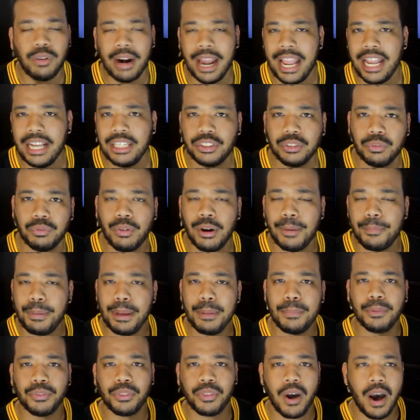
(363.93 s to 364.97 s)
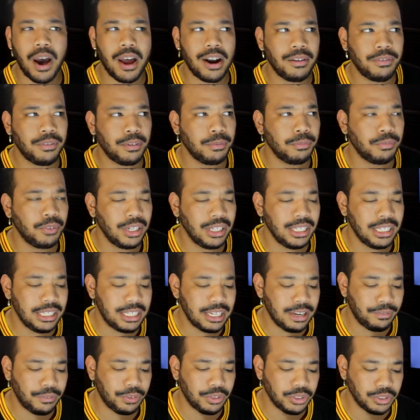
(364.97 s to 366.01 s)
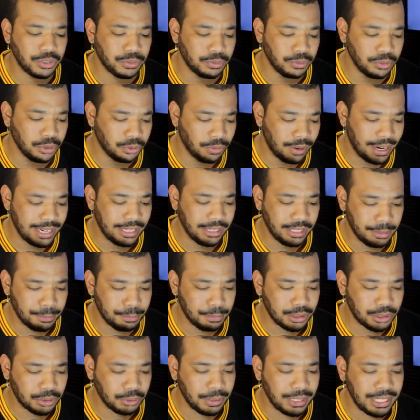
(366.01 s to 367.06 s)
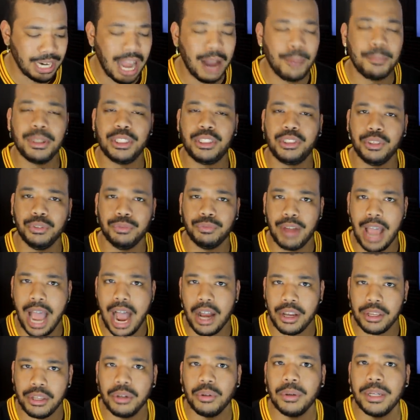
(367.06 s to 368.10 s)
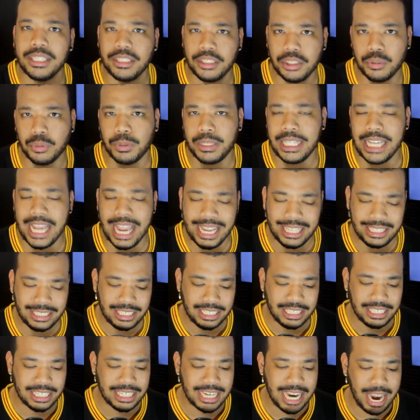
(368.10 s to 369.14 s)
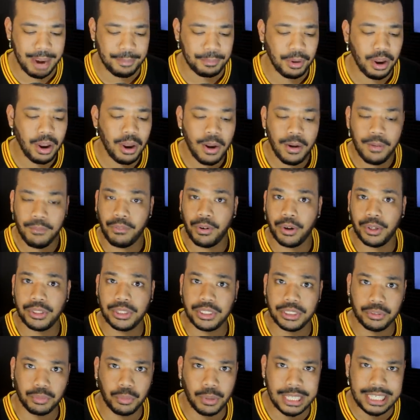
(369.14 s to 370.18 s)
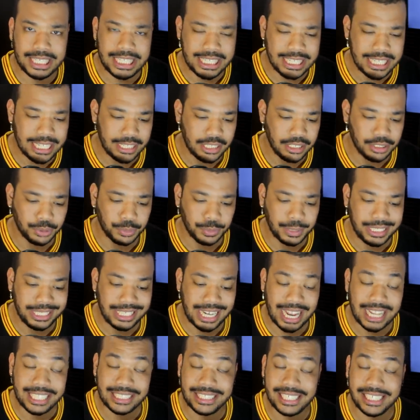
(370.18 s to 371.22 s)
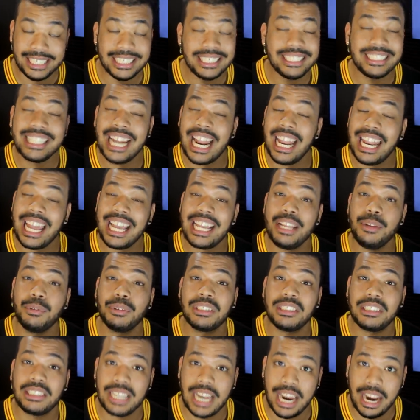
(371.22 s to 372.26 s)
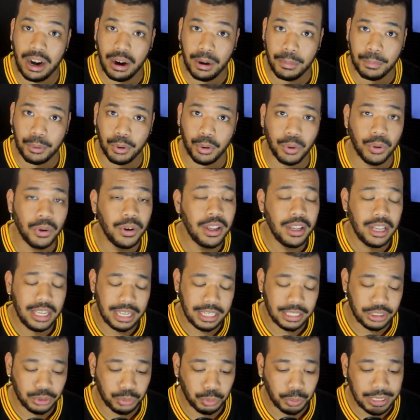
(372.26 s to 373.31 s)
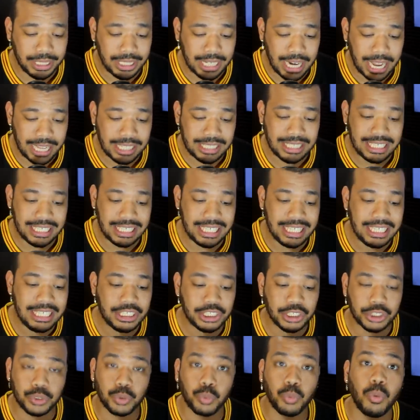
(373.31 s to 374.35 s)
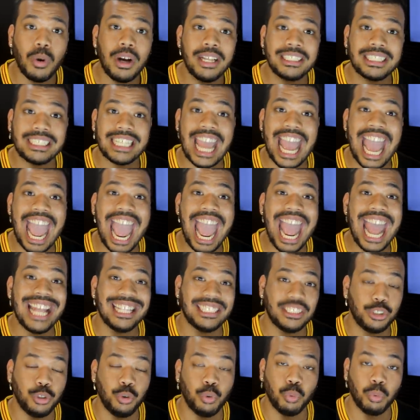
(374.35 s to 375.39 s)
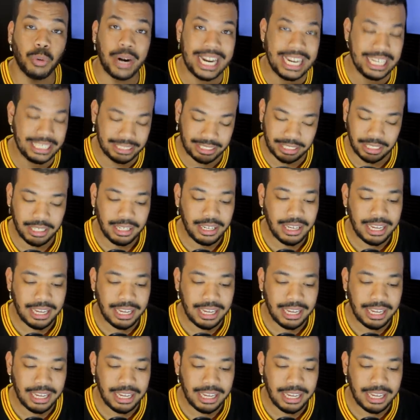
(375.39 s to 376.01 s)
range of what people thought of him really differs greatly between how much you value his 2018 tape versus what he did in 2019. And it's not like he was terrible in 2019. He just wasn't as great